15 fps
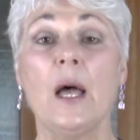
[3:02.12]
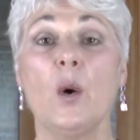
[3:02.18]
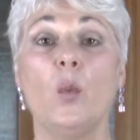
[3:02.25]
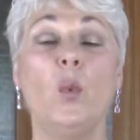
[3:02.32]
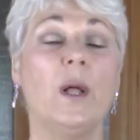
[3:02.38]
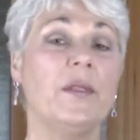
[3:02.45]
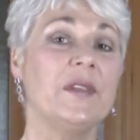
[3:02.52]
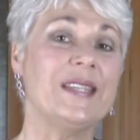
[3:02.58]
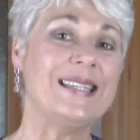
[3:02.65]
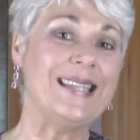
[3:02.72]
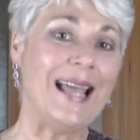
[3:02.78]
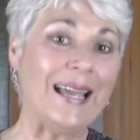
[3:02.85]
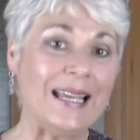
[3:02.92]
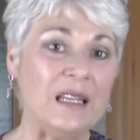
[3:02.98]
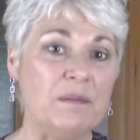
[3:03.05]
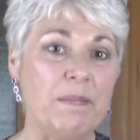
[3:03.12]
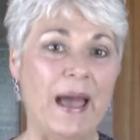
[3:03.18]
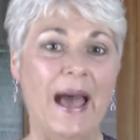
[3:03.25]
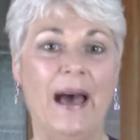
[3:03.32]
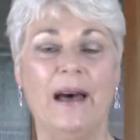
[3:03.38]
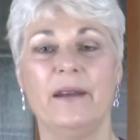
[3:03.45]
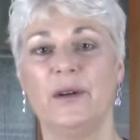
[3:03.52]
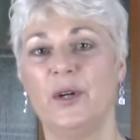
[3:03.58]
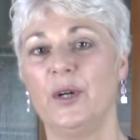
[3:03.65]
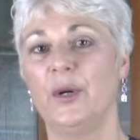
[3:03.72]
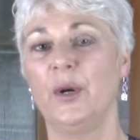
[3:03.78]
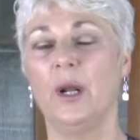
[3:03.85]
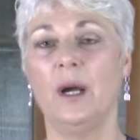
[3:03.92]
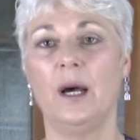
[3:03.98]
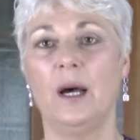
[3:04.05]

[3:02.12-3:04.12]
Well, the second pattern,